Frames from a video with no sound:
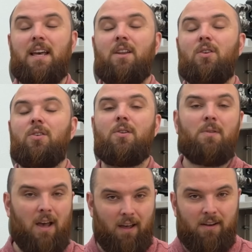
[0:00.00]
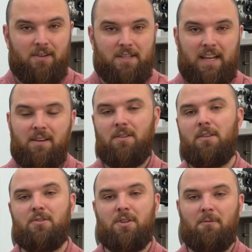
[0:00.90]
that do not understand
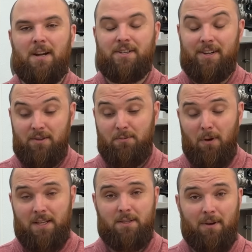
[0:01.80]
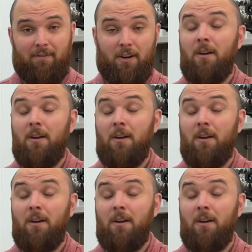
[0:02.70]
dilution ratios whatsoever.